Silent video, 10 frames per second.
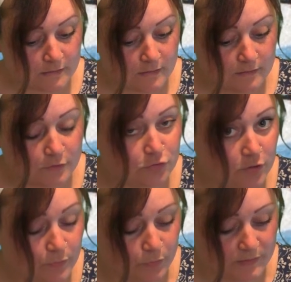The
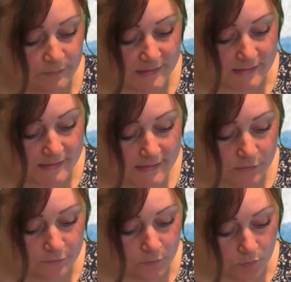trouble with Mrs.
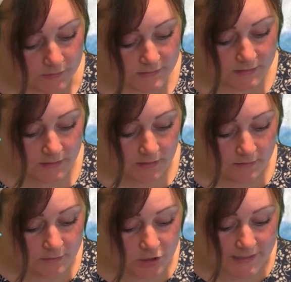Silver was
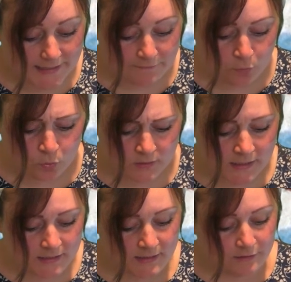that she gave all
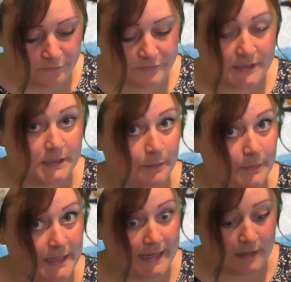her love to
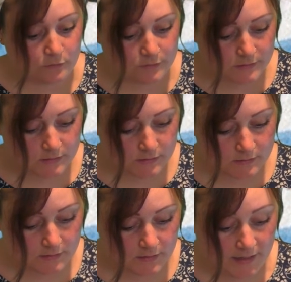somebody else,
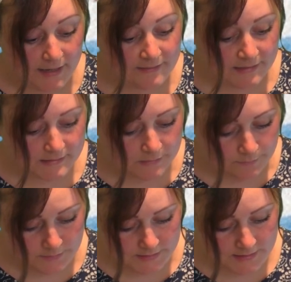and that
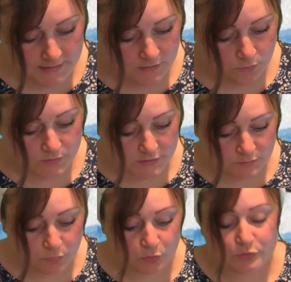somebody was a
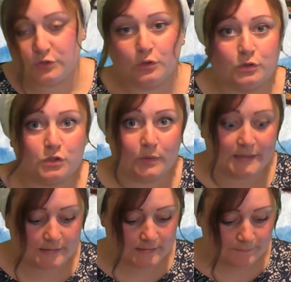small
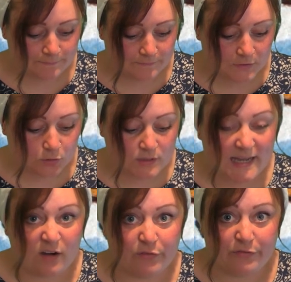tortoise called
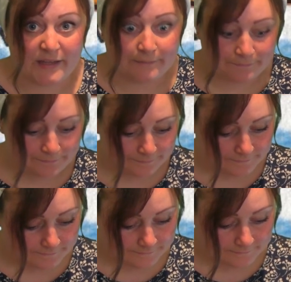Alfie.
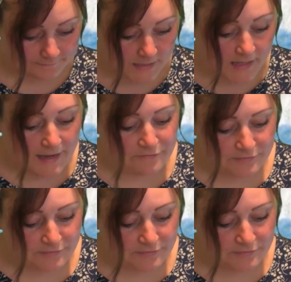Every